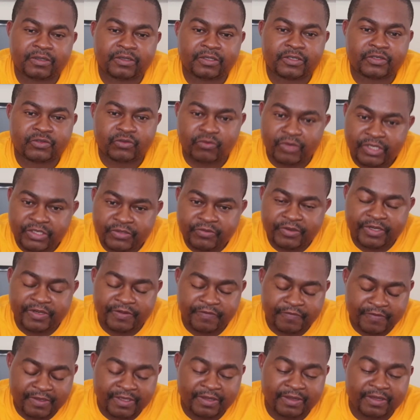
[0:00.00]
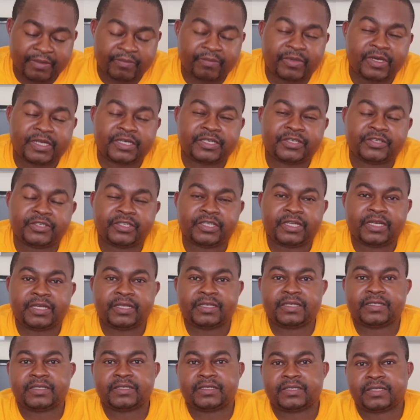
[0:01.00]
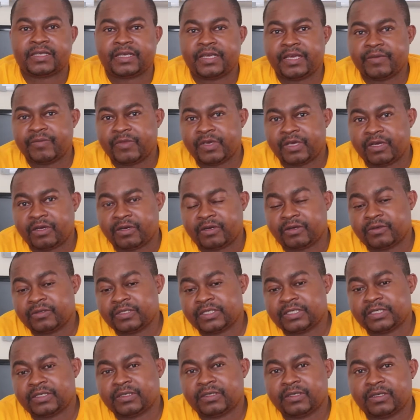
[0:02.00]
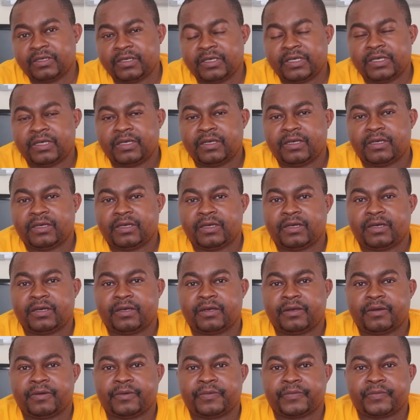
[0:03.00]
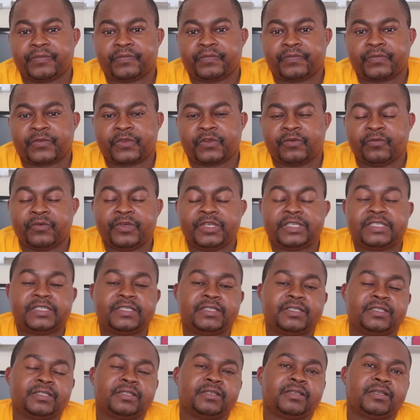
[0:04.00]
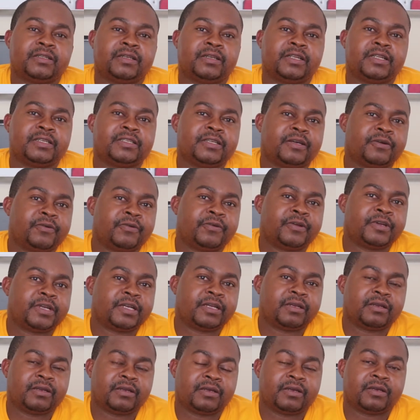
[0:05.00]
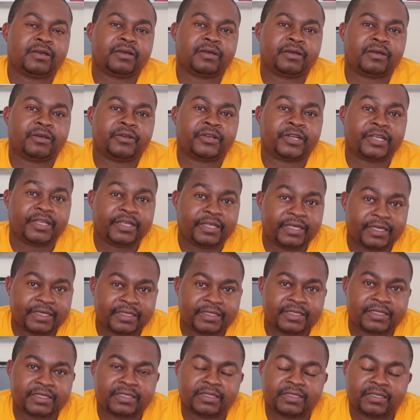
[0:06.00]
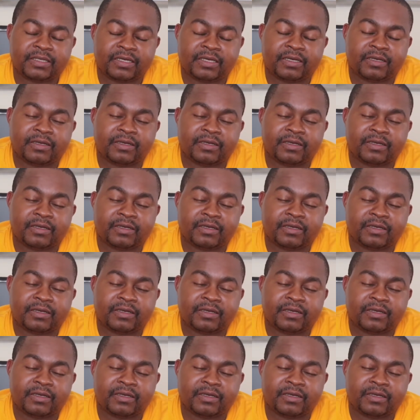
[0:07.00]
So what we have in the battery is chemicals which later on reacts